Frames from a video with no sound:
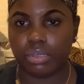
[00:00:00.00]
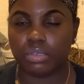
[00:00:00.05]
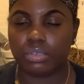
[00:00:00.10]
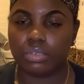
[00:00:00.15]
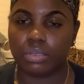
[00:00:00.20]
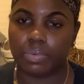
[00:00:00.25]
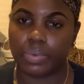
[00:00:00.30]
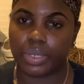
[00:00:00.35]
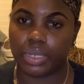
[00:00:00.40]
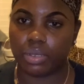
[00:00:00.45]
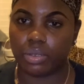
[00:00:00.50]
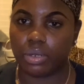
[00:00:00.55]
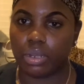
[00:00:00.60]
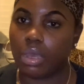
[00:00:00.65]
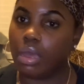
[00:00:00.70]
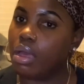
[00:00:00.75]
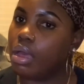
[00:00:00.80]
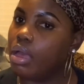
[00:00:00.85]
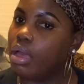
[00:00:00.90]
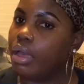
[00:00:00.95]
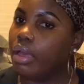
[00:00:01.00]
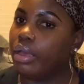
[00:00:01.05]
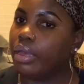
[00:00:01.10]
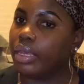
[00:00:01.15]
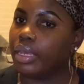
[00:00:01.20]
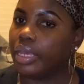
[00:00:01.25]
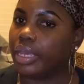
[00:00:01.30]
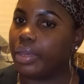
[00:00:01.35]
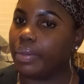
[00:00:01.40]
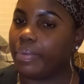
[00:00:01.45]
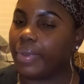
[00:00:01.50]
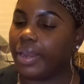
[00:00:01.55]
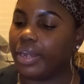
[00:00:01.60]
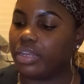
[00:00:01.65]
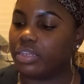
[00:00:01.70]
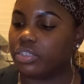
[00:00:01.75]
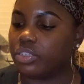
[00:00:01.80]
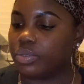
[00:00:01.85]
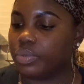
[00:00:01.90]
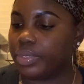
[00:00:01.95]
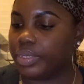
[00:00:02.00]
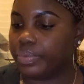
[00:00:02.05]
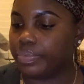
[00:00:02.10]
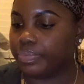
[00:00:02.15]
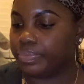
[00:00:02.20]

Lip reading: So we're gonna get right into it.